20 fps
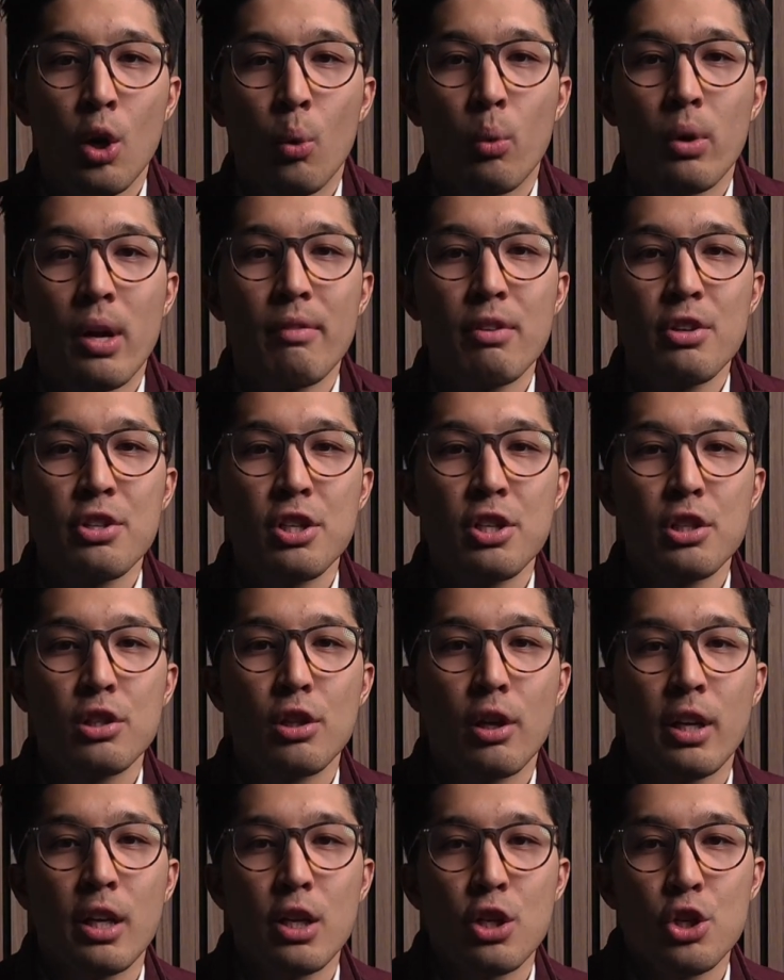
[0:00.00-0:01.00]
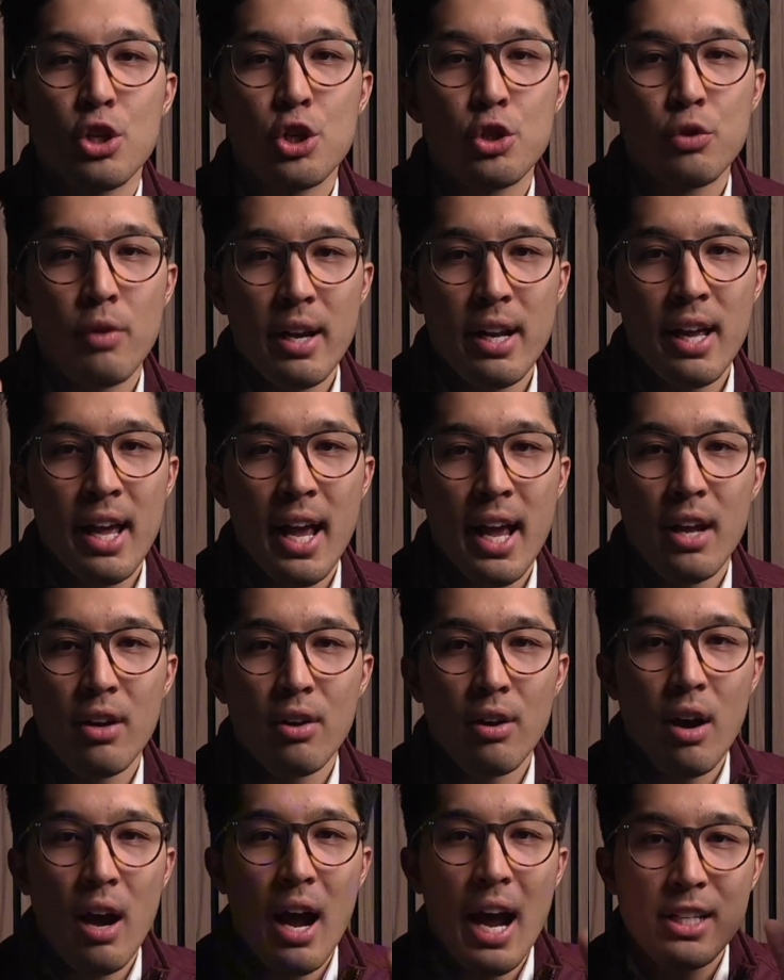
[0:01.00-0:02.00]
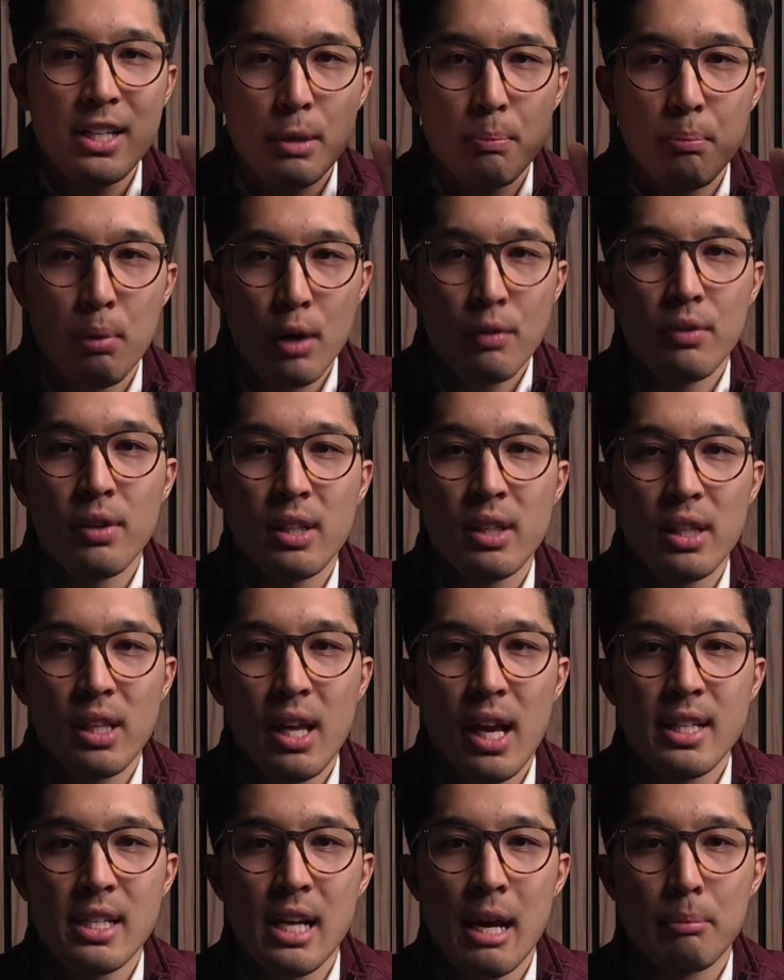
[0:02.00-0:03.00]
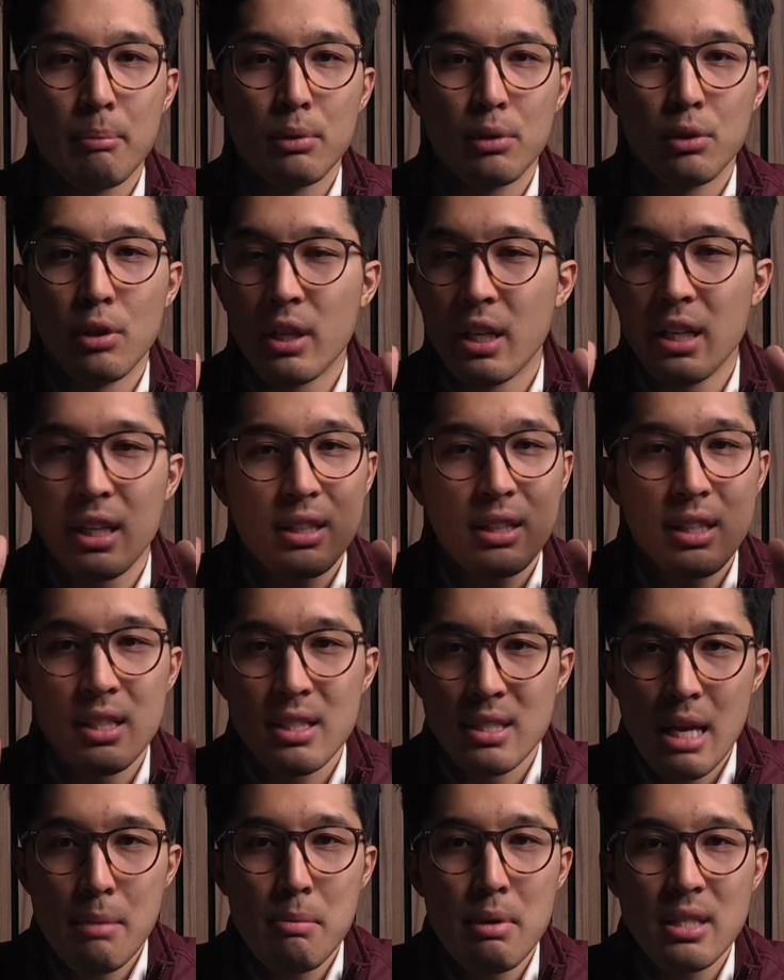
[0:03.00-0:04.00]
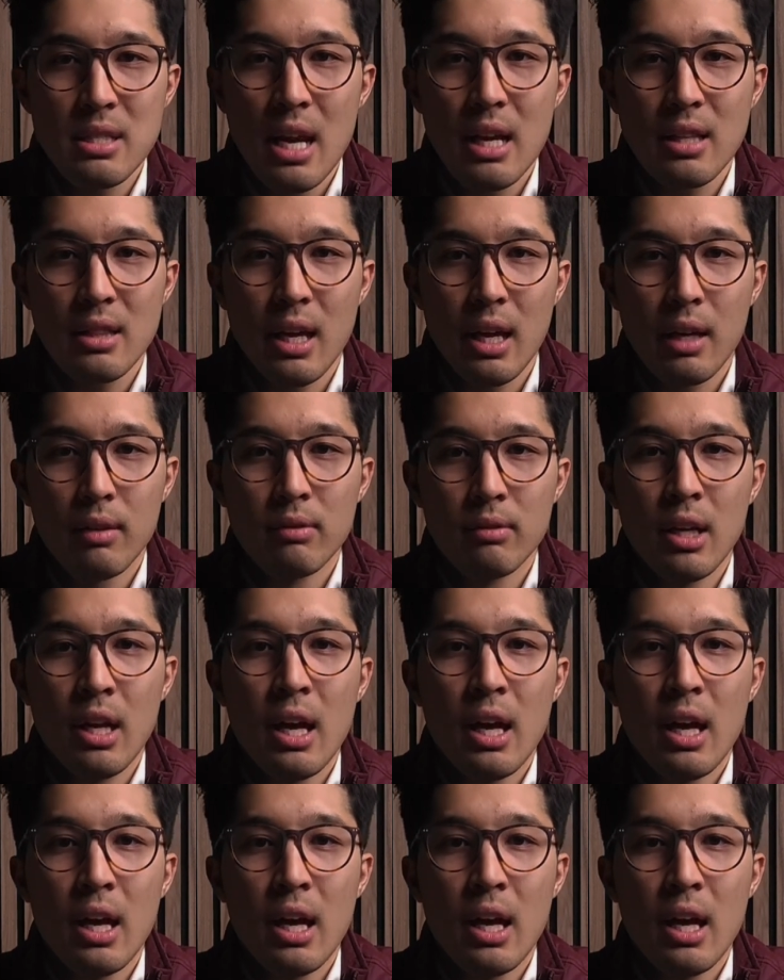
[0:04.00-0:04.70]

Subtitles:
Whenever she's looking straight ahead, her eyes are perfectly lined up, looking at the same exact thing.